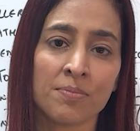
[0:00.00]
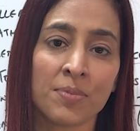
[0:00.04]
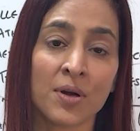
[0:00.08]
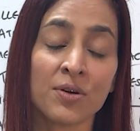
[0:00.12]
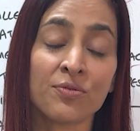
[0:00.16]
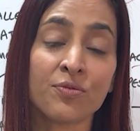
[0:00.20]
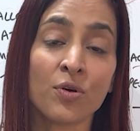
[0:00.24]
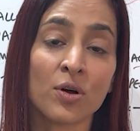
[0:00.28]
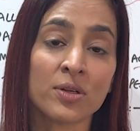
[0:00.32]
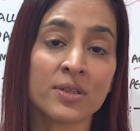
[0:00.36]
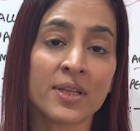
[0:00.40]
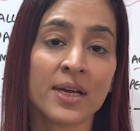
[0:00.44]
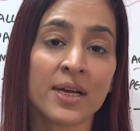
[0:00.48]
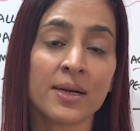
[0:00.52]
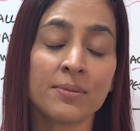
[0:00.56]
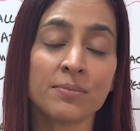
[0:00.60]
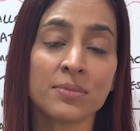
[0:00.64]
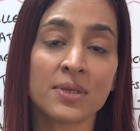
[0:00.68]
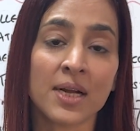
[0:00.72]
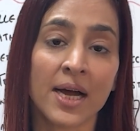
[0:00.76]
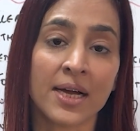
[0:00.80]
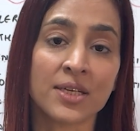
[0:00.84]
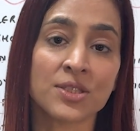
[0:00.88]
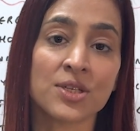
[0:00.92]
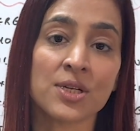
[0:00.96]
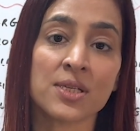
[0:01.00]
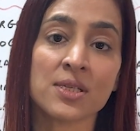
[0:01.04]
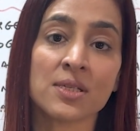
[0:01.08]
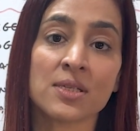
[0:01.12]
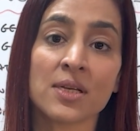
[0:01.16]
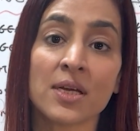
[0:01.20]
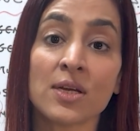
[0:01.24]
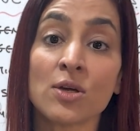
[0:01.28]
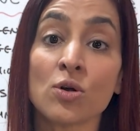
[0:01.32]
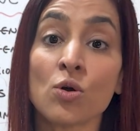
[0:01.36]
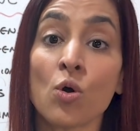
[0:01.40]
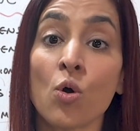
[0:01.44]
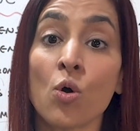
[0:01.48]
but for them
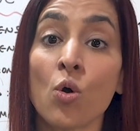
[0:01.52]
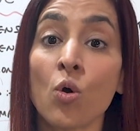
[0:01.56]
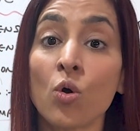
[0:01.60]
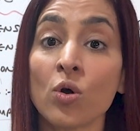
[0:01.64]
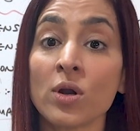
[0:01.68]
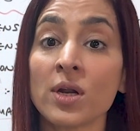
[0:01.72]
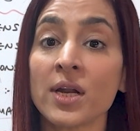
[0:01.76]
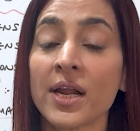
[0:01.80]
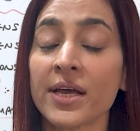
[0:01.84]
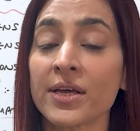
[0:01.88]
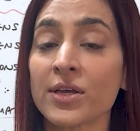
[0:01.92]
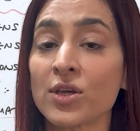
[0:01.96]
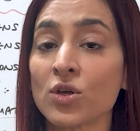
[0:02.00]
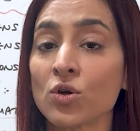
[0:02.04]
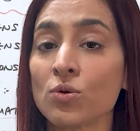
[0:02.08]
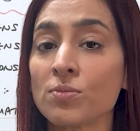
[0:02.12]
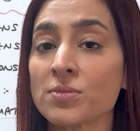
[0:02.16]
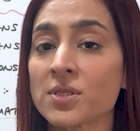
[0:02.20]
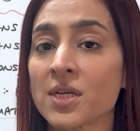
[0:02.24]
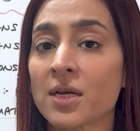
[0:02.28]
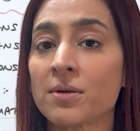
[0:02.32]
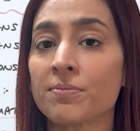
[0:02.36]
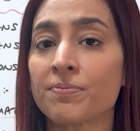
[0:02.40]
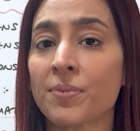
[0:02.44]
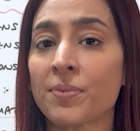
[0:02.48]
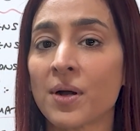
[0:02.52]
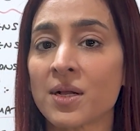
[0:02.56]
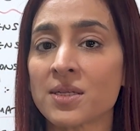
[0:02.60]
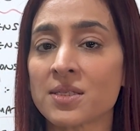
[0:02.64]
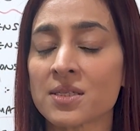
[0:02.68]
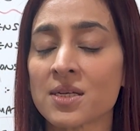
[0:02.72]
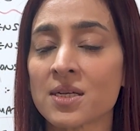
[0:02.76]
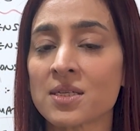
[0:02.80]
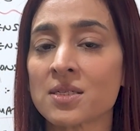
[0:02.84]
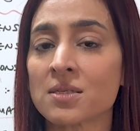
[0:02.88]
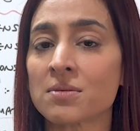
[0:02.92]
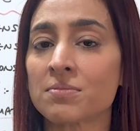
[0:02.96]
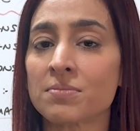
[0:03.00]
digesting whole legumes and
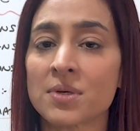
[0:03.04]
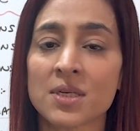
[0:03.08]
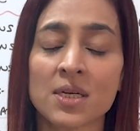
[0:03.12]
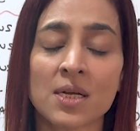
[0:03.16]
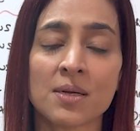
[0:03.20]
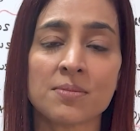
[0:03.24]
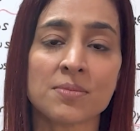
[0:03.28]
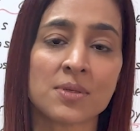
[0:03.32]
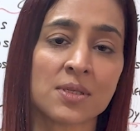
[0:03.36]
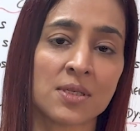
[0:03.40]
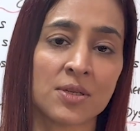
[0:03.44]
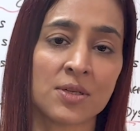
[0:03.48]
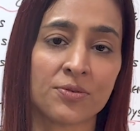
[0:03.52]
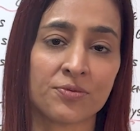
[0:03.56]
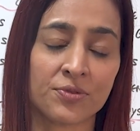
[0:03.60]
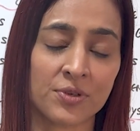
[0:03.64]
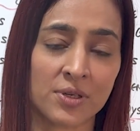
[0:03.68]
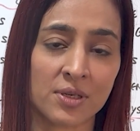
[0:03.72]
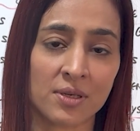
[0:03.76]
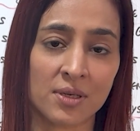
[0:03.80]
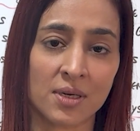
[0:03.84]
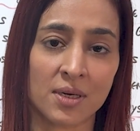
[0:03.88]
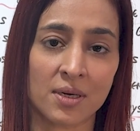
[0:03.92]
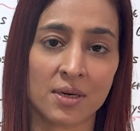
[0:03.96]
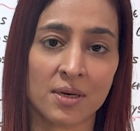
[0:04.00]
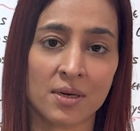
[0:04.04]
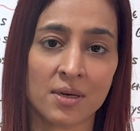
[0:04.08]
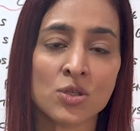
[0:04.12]
pulses becomes difficult.